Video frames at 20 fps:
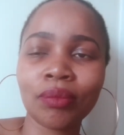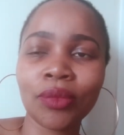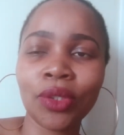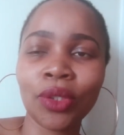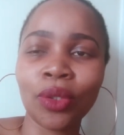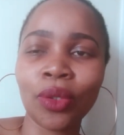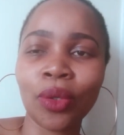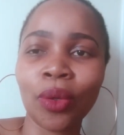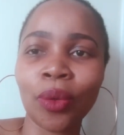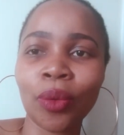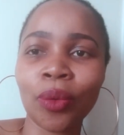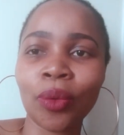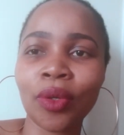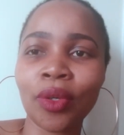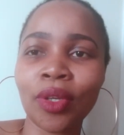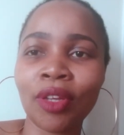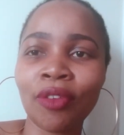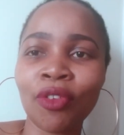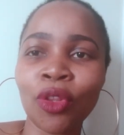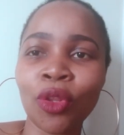You know,
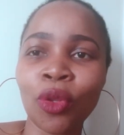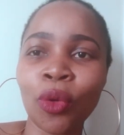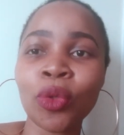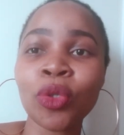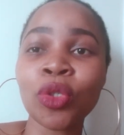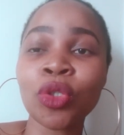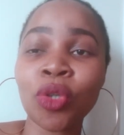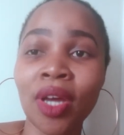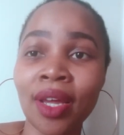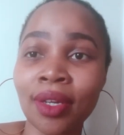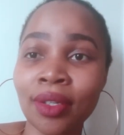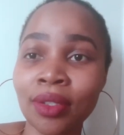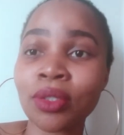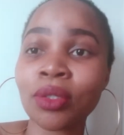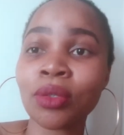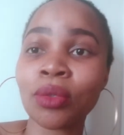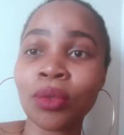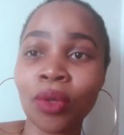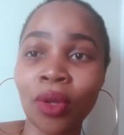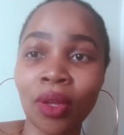even though you try
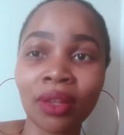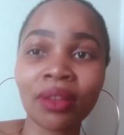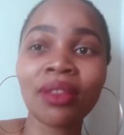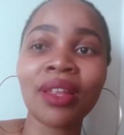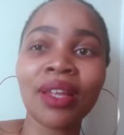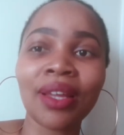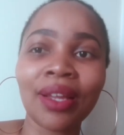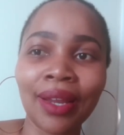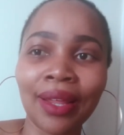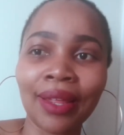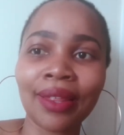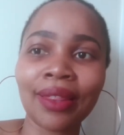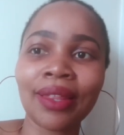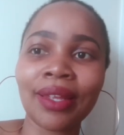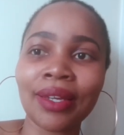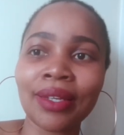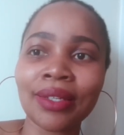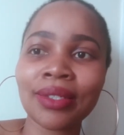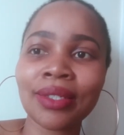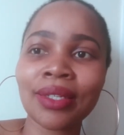to not think like
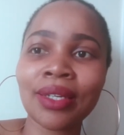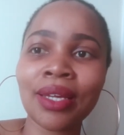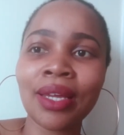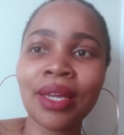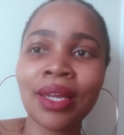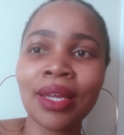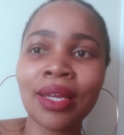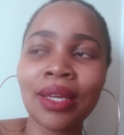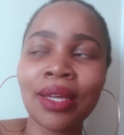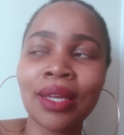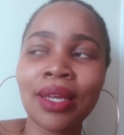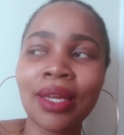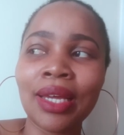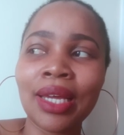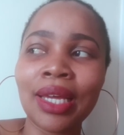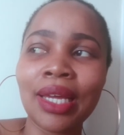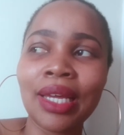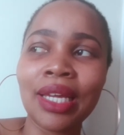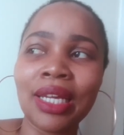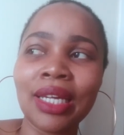that.
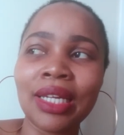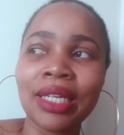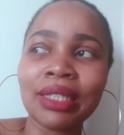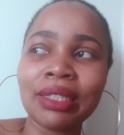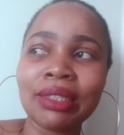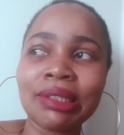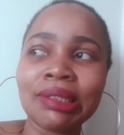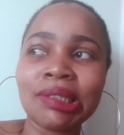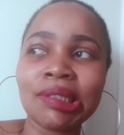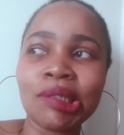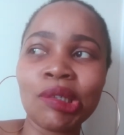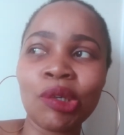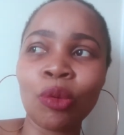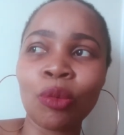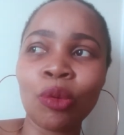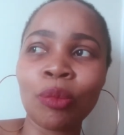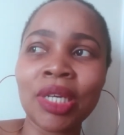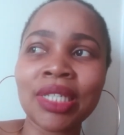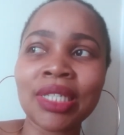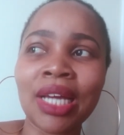And no
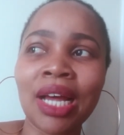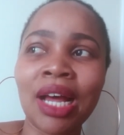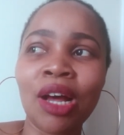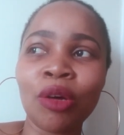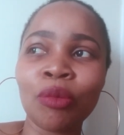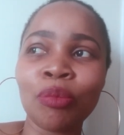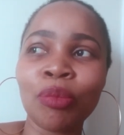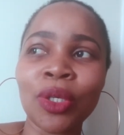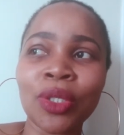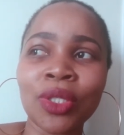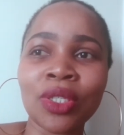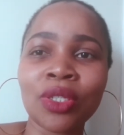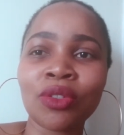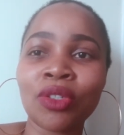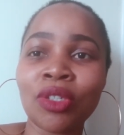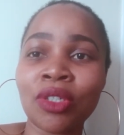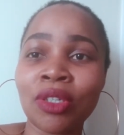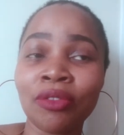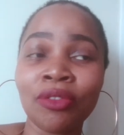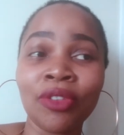matter how
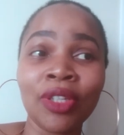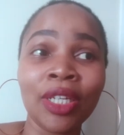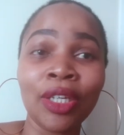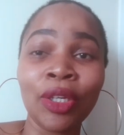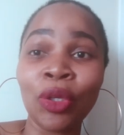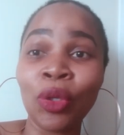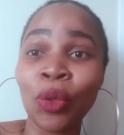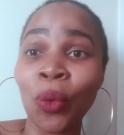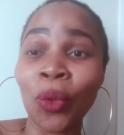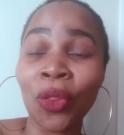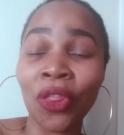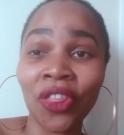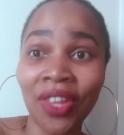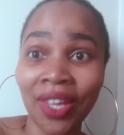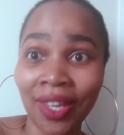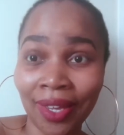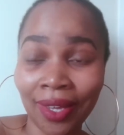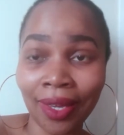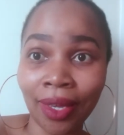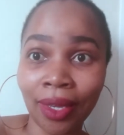positively your
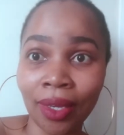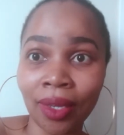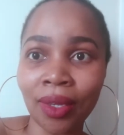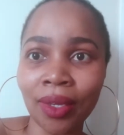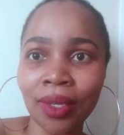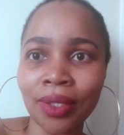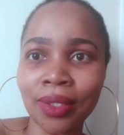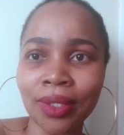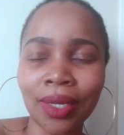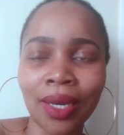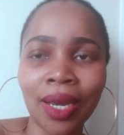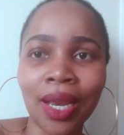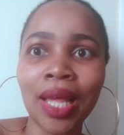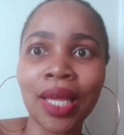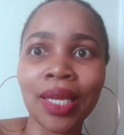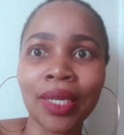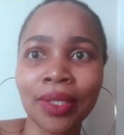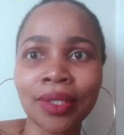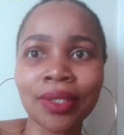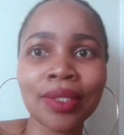thinking is
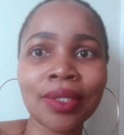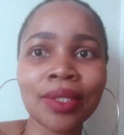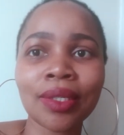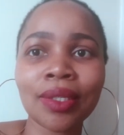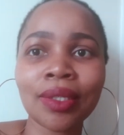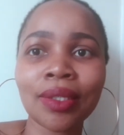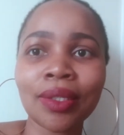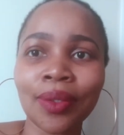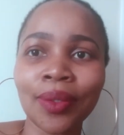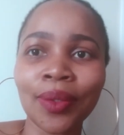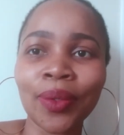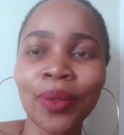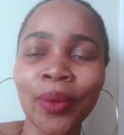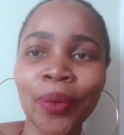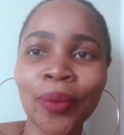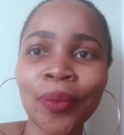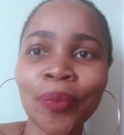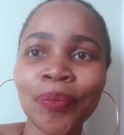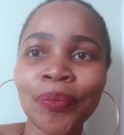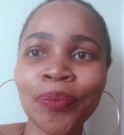aligned, you
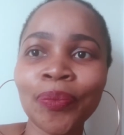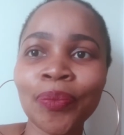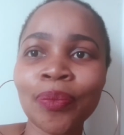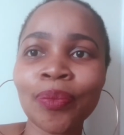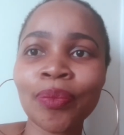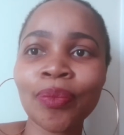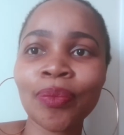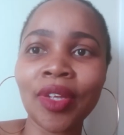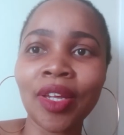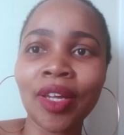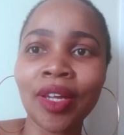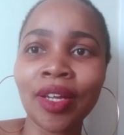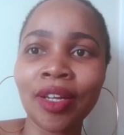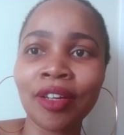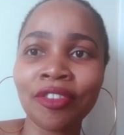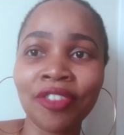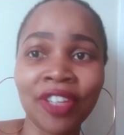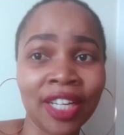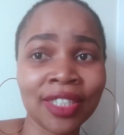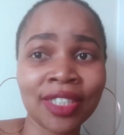know, uh,
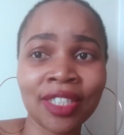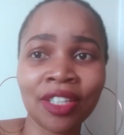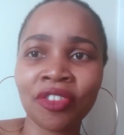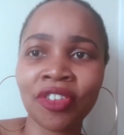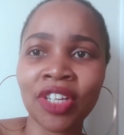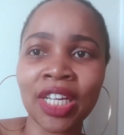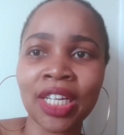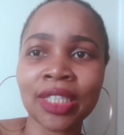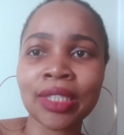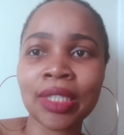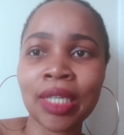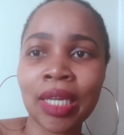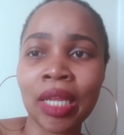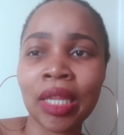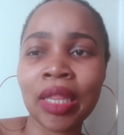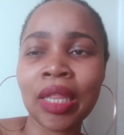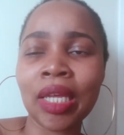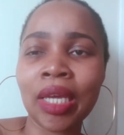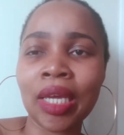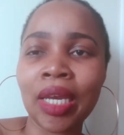facts are facts.
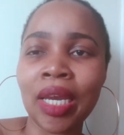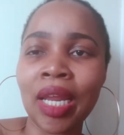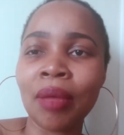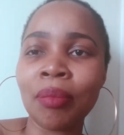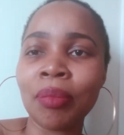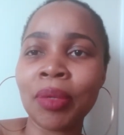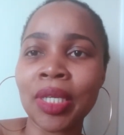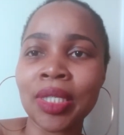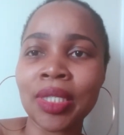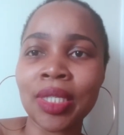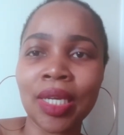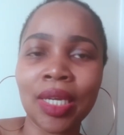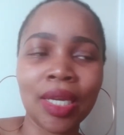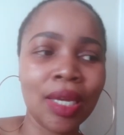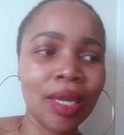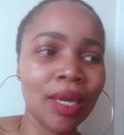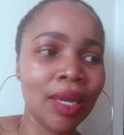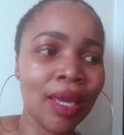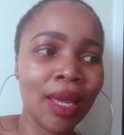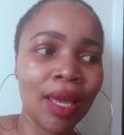Anything can happen.
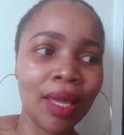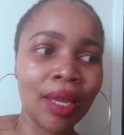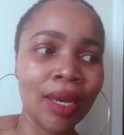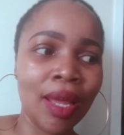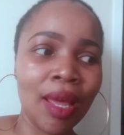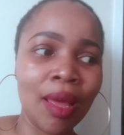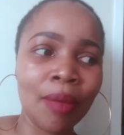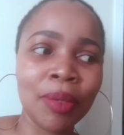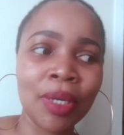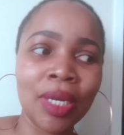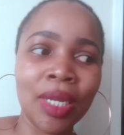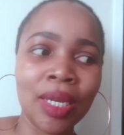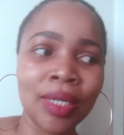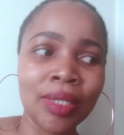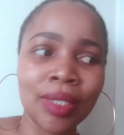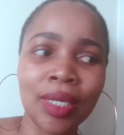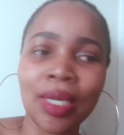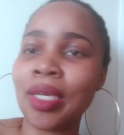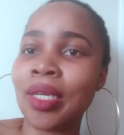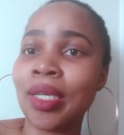It can happen at
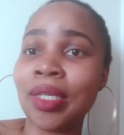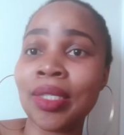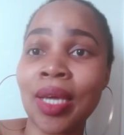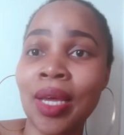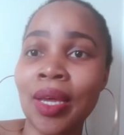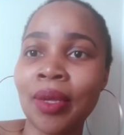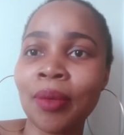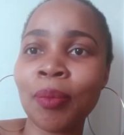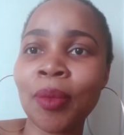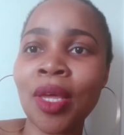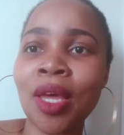any time.